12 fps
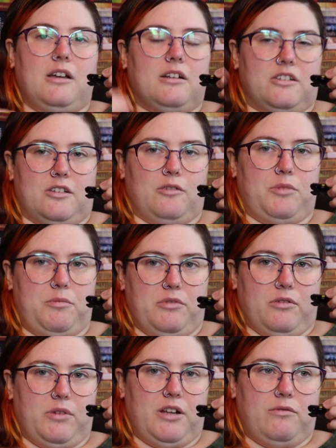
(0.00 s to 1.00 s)
because other
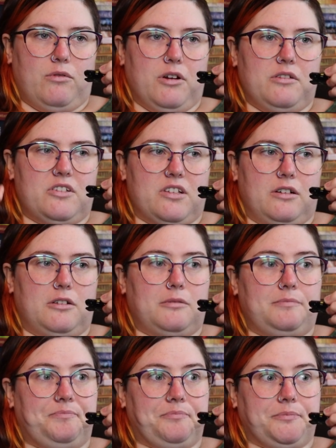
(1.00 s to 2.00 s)
people are waiting for it. So